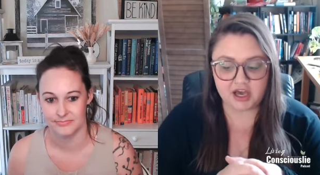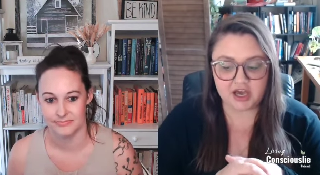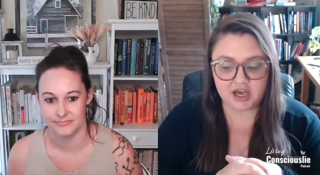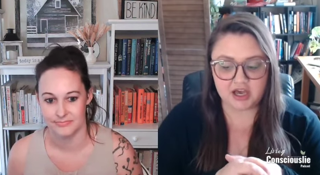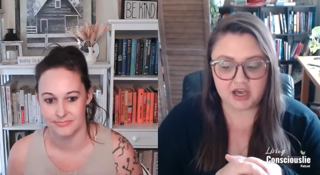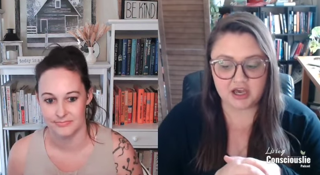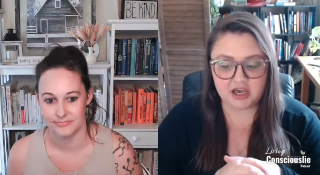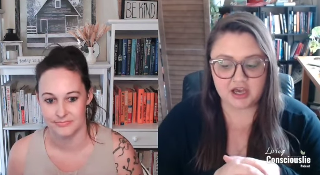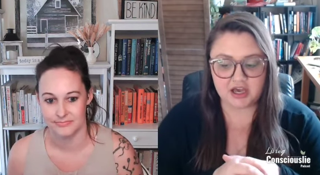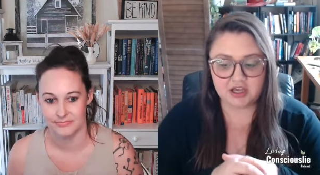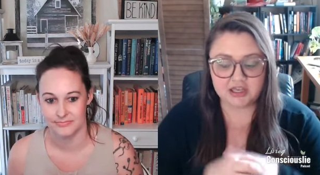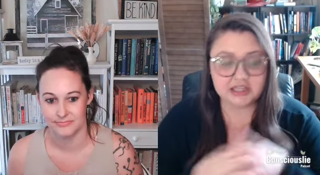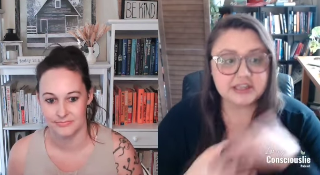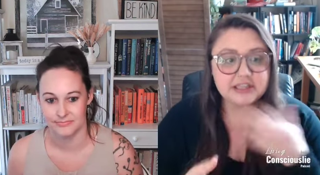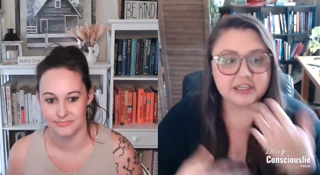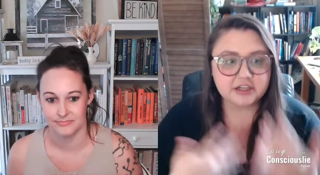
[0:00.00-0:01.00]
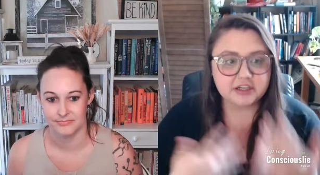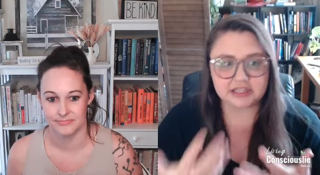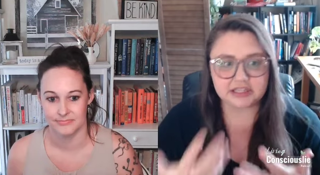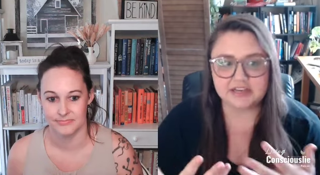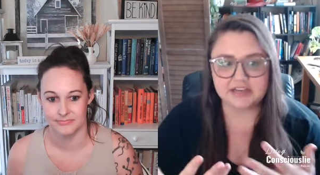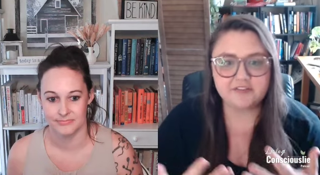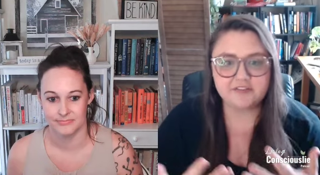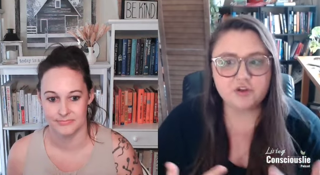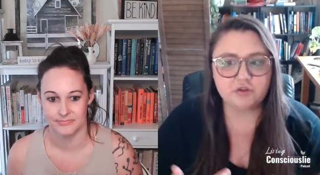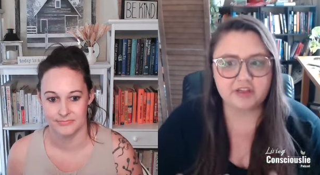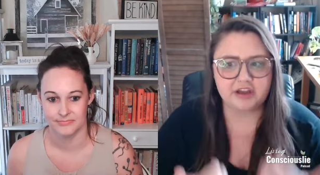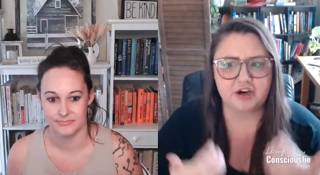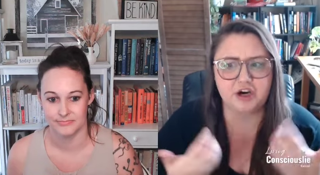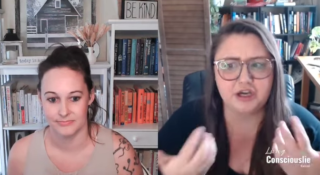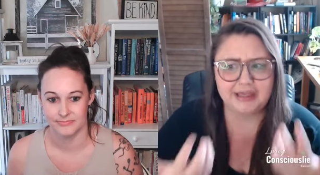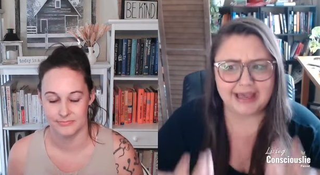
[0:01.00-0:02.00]
Speaker 1: uh, clearly, even
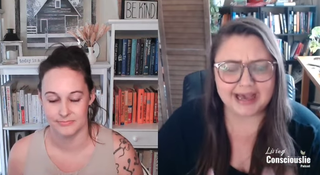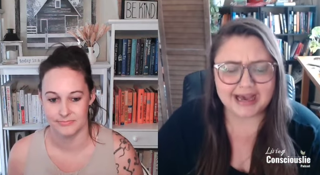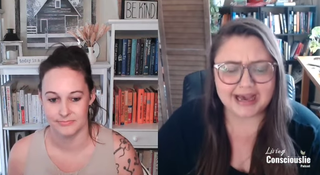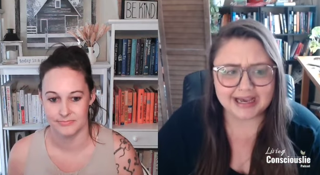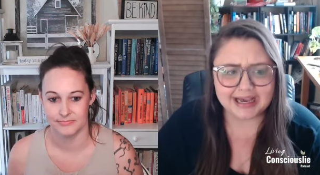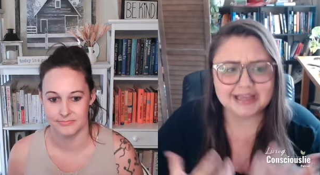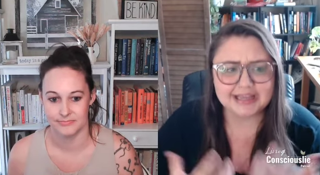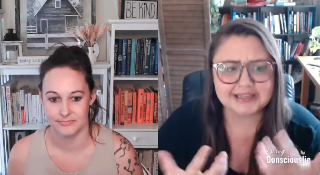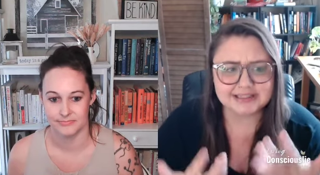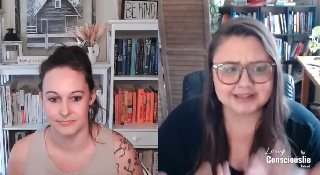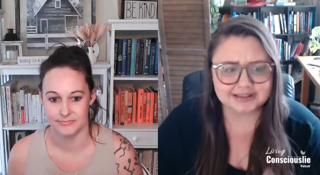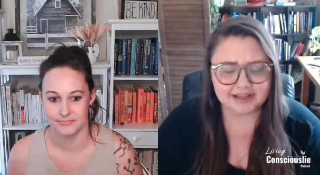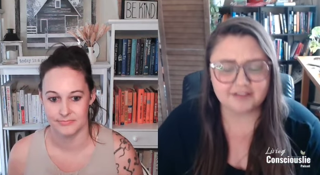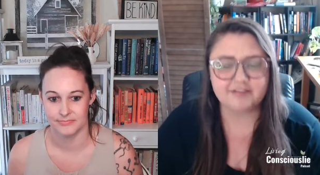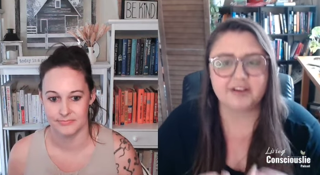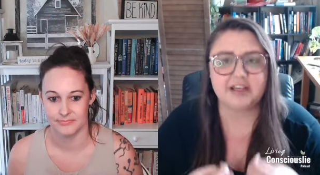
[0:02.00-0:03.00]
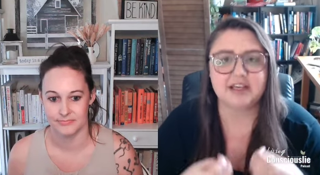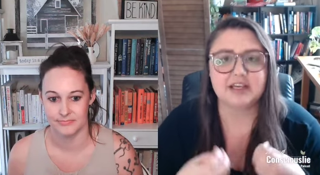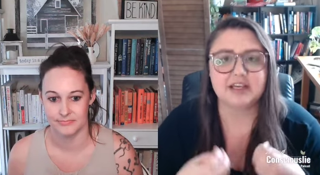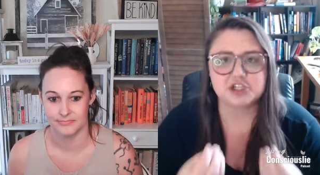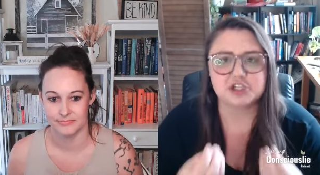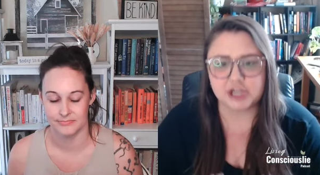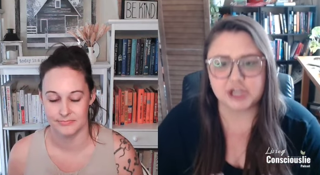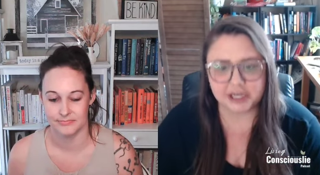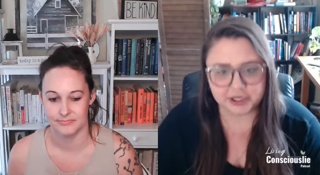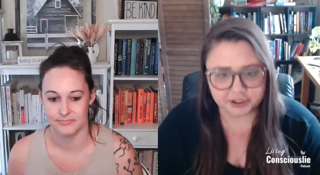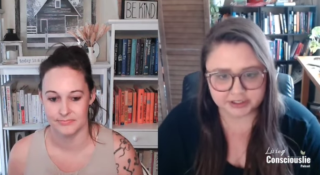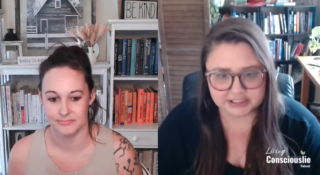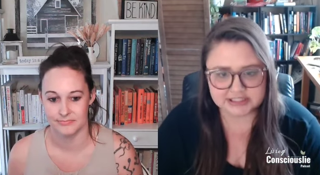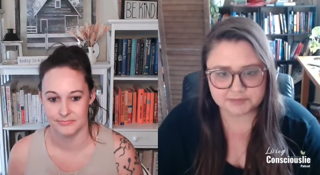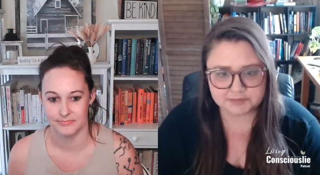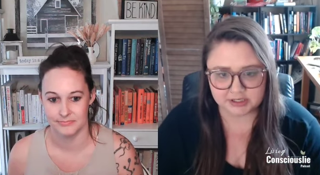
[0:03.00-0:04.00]
though they are a kind, loving,
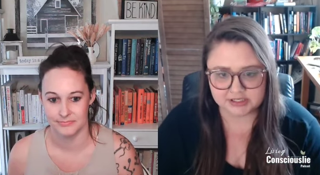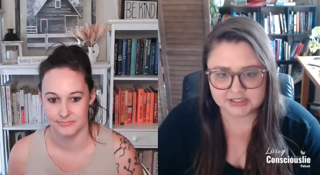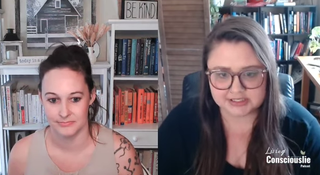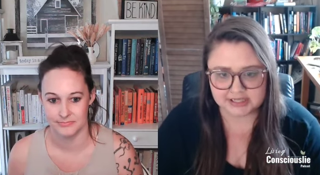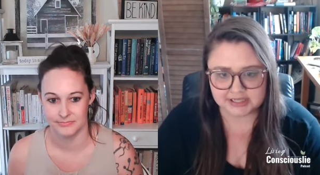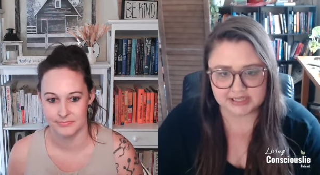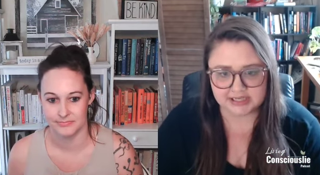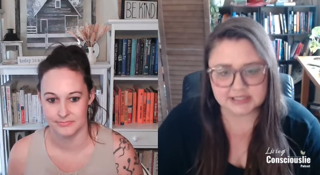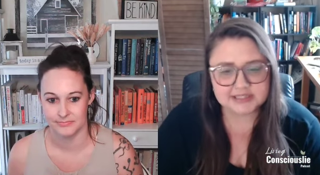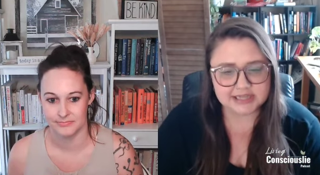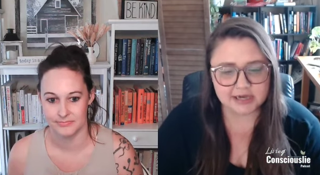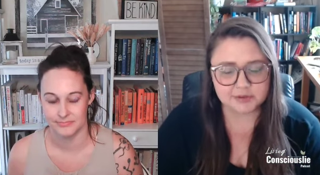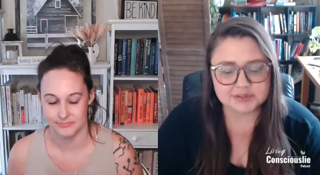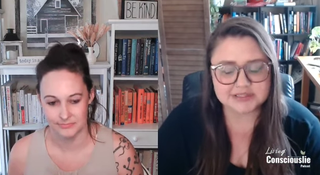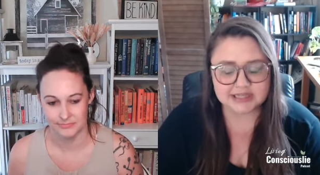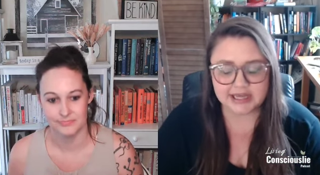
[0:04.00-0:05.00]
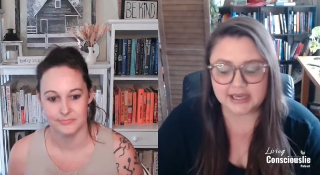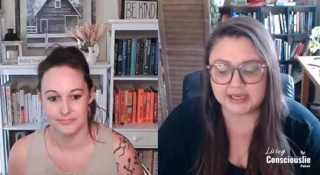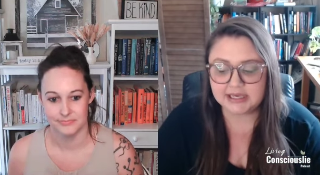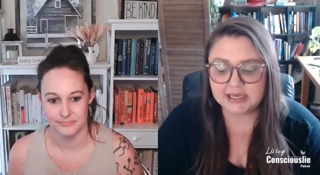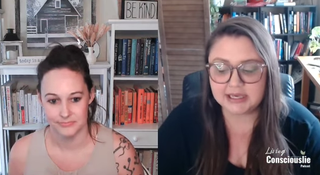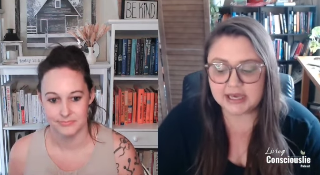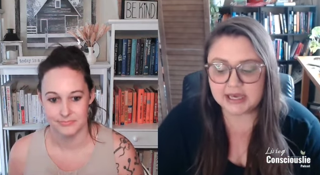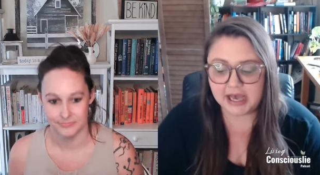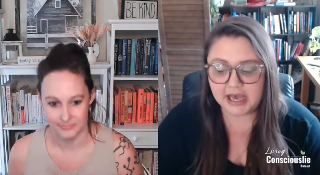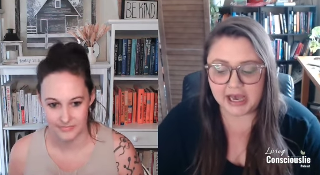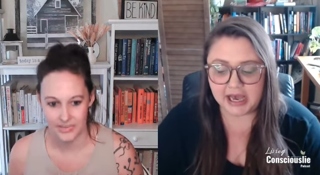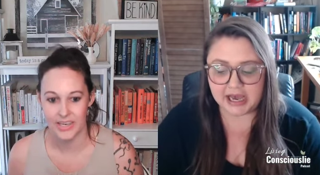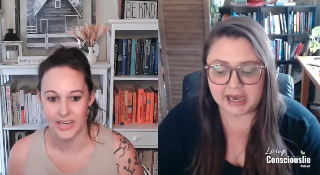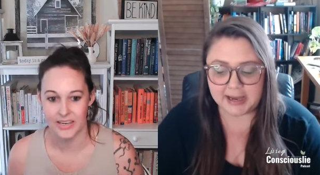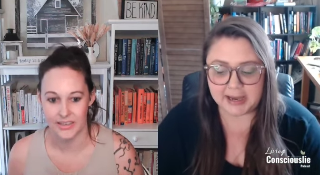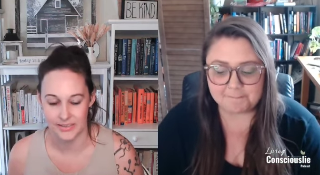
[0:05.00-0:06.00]
generous person, it sounds like,
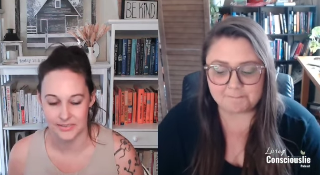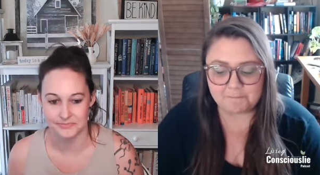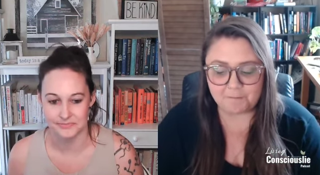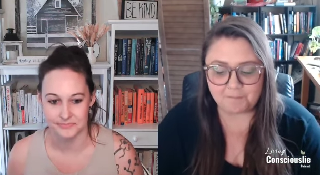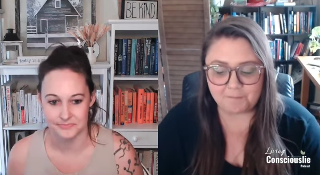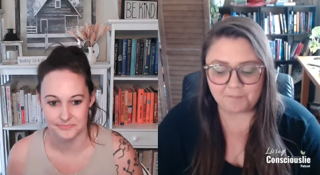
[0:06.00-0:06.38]
Speaker 2: yeah. um,